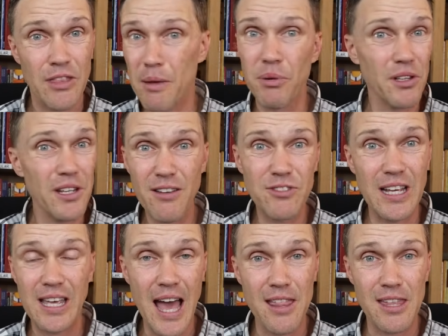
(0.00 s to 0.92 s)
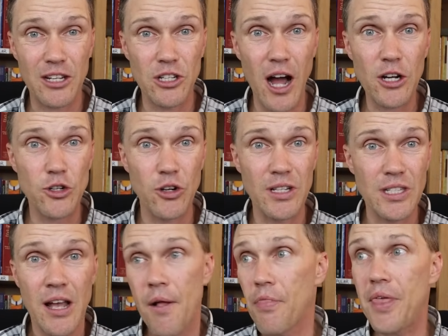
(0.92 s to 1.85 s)
They believed in Catholic
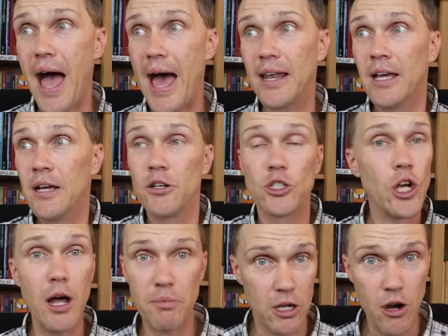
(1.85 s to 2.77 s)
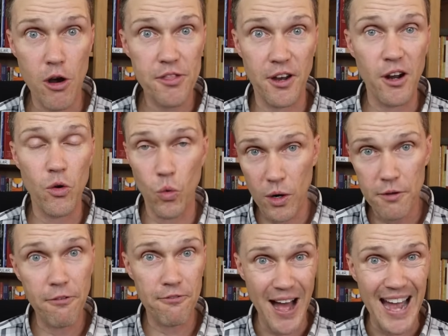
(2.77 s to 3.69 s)
doctrines that John MacArthur
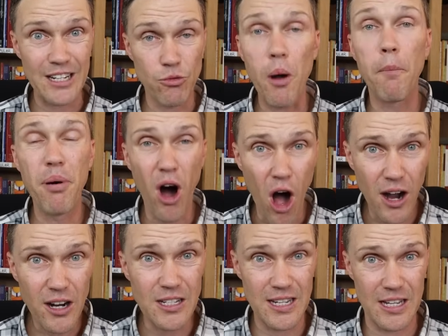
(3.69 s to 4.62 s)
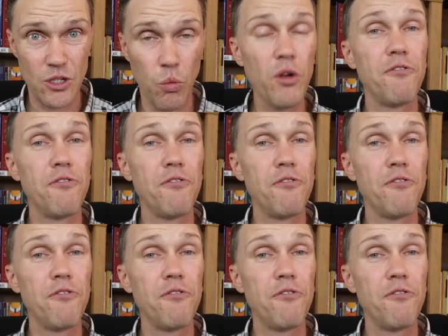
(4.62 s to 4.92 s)
would find repugnant,